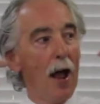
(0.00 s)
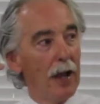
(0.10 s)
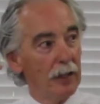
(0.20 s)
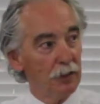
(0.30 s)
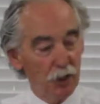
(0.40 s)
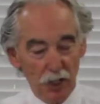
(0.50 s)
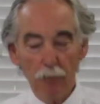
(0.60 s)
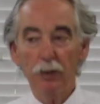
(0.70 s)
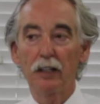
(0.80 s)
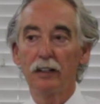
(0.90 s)
And
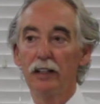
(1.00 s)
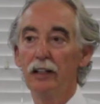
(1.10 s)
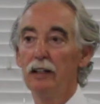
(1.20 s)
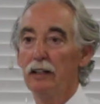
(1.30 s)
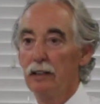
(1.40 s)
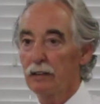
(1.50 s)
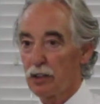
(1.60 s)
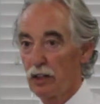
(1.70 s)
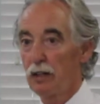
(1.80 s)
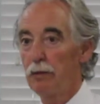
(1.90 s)
typically, it's
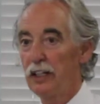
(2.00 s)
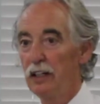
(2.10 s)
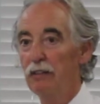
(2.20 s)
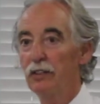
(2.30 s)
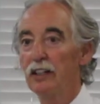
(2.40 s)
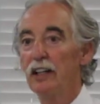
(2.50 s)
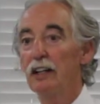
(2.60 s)
going to be even.